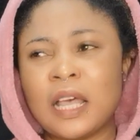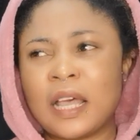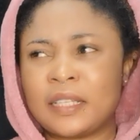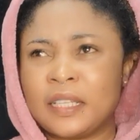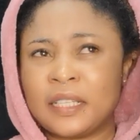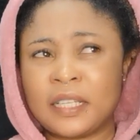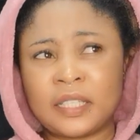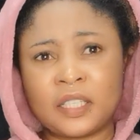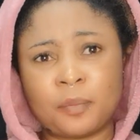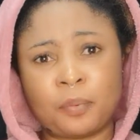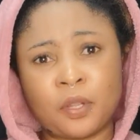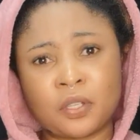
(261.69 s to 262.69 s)
I think this
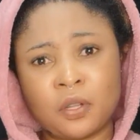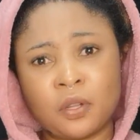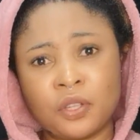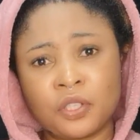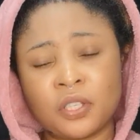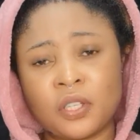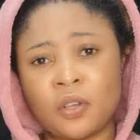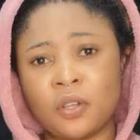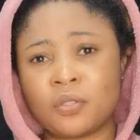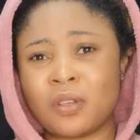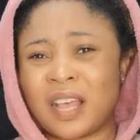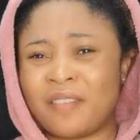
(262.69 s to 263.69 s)
City Plus lotion, they
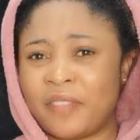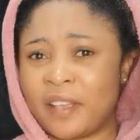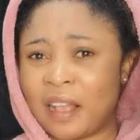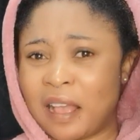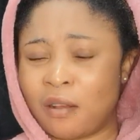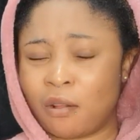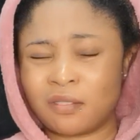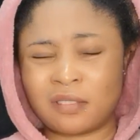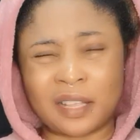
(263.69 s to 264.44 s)
also have the carrot.